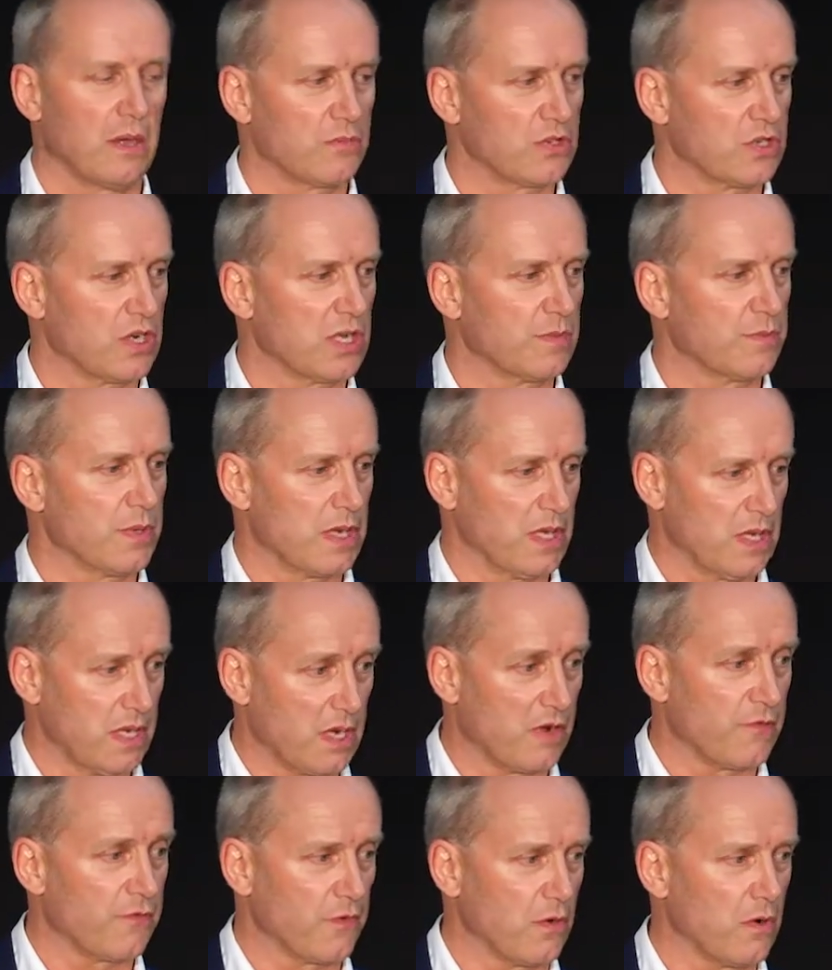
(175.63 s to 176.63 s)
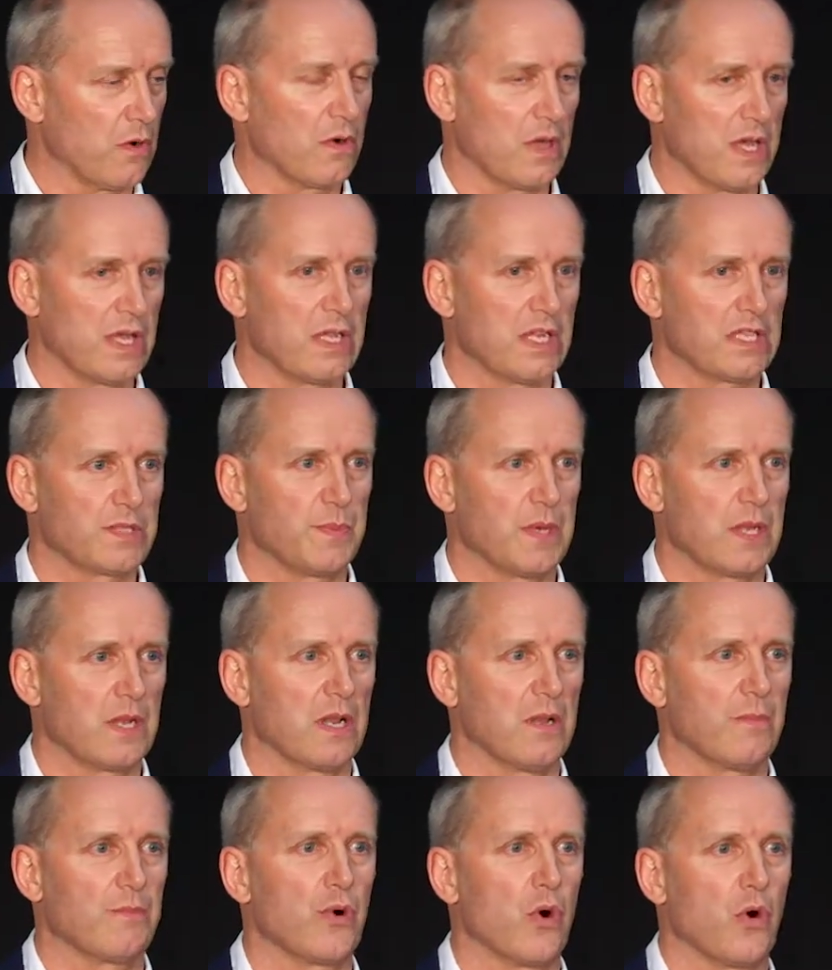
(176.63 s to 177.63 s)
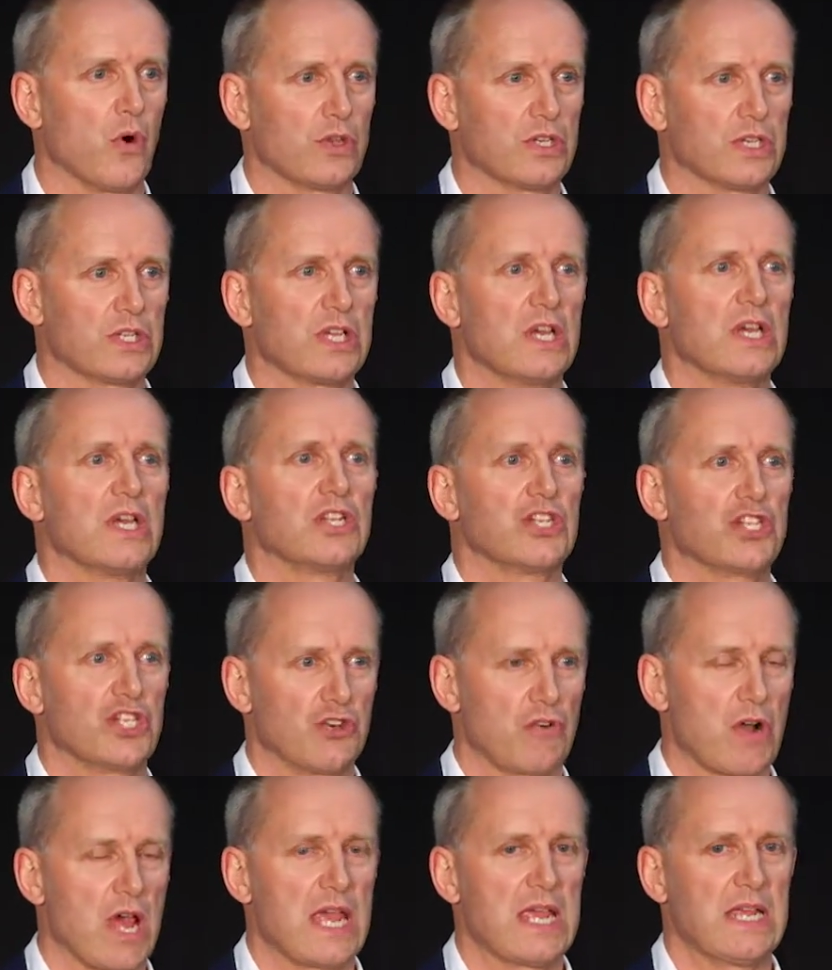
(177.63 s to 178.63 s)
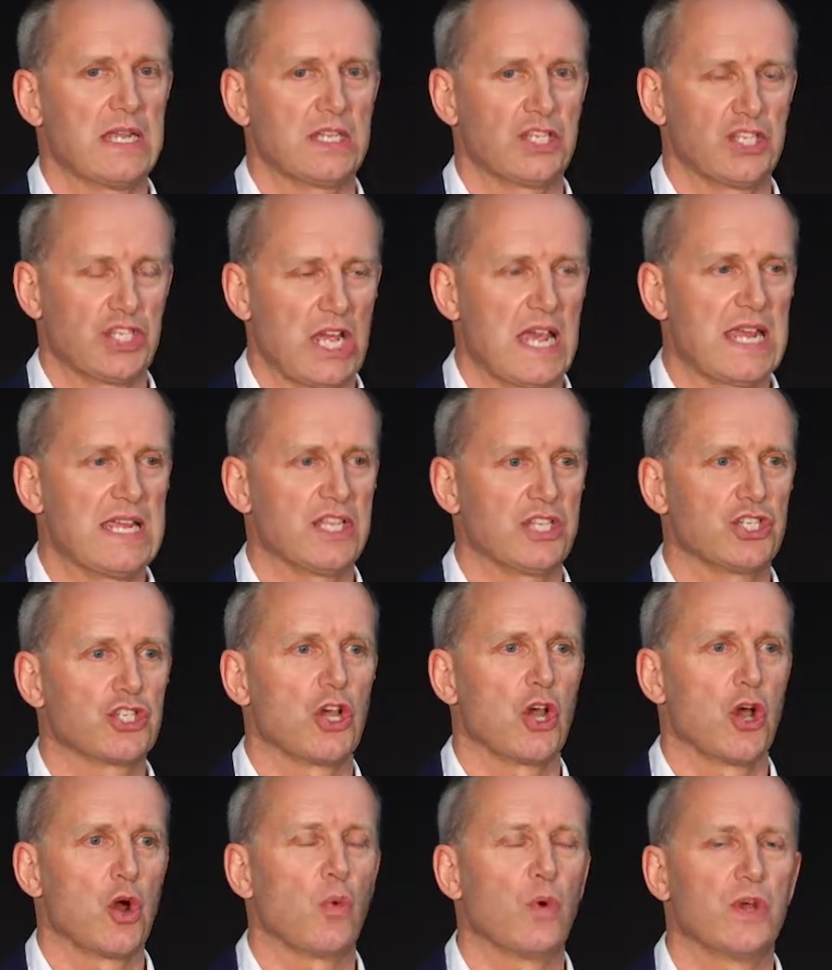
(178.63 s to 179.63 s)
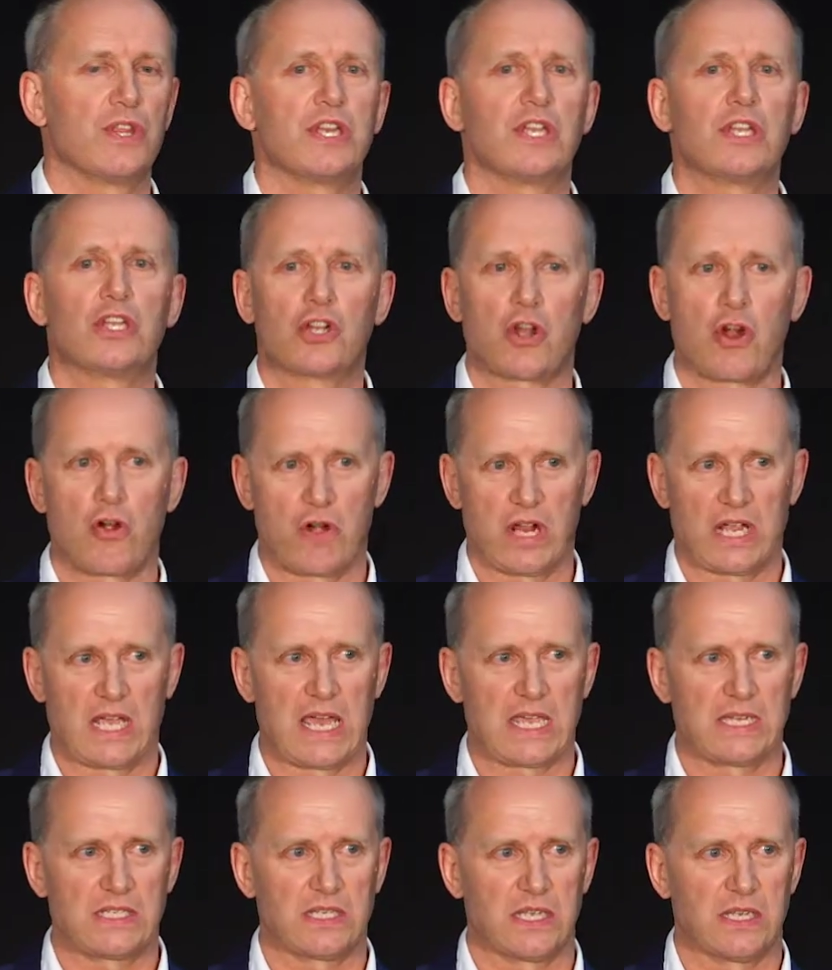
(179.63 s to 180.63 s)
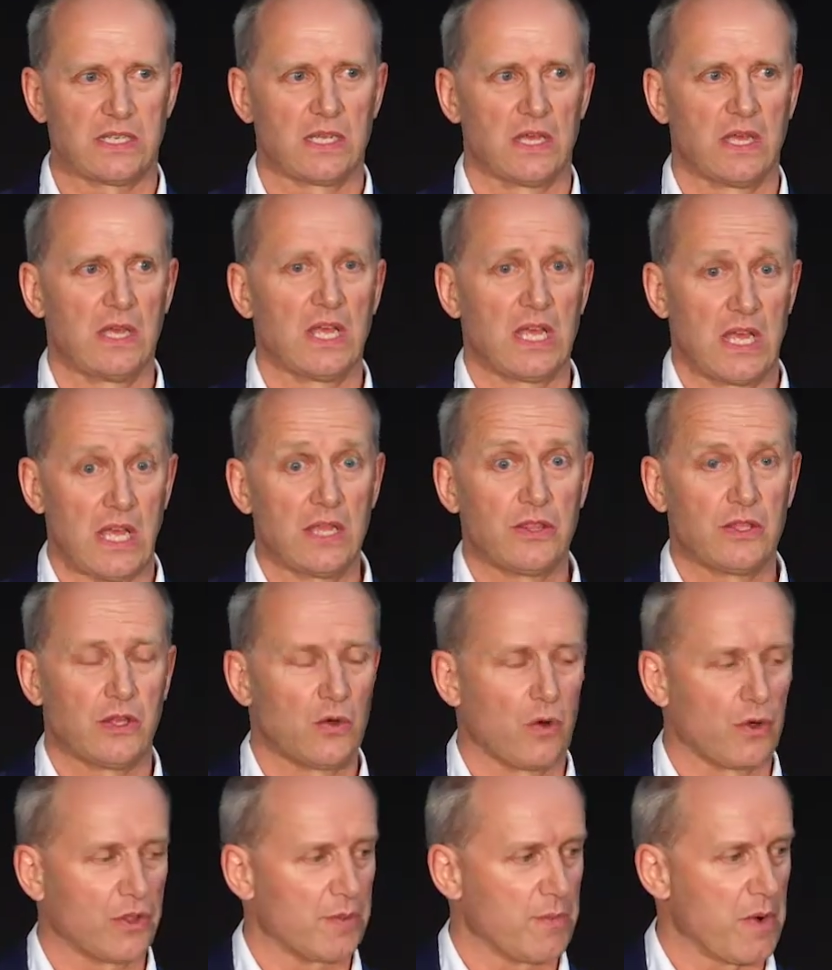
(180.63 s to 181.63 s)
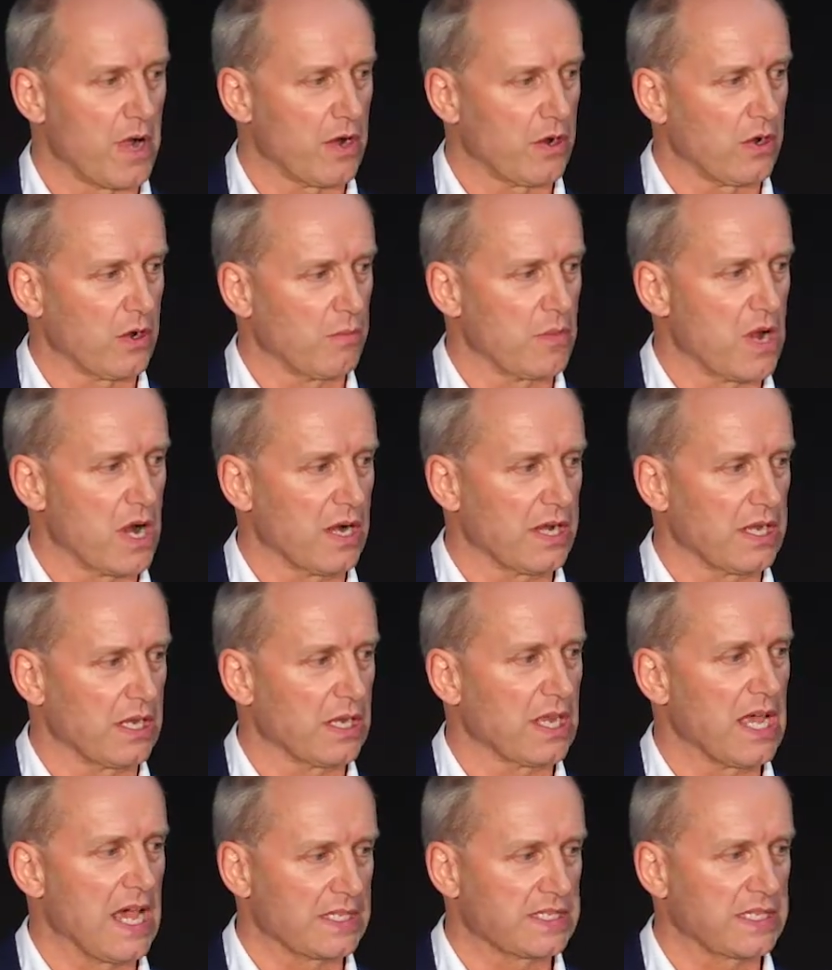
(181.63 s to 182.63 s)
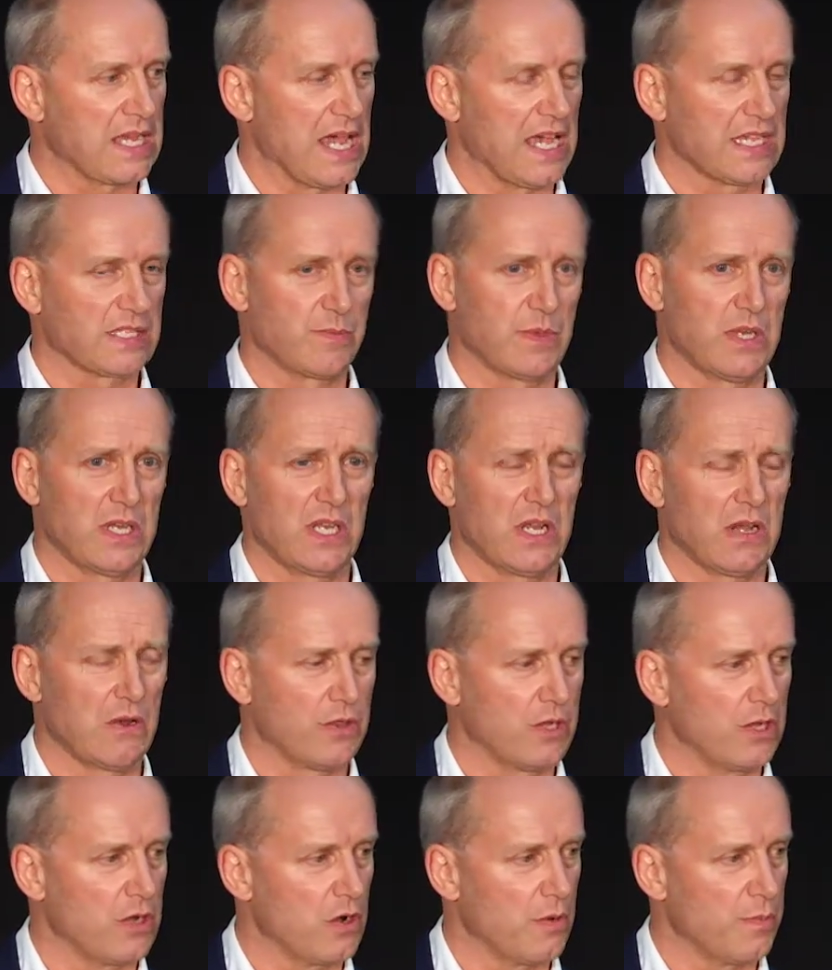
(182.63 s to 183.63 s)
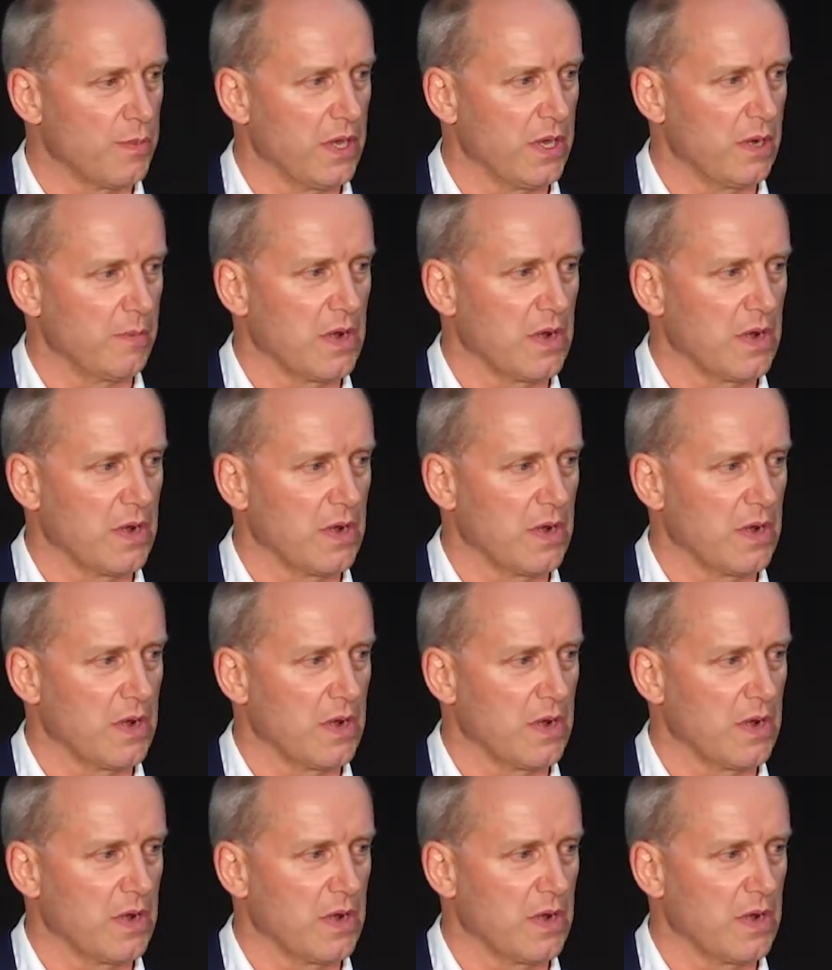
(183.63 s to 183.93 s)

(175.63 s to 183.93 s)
trend, but it's been an important change within corrugated in the North American market, as it has been here in the European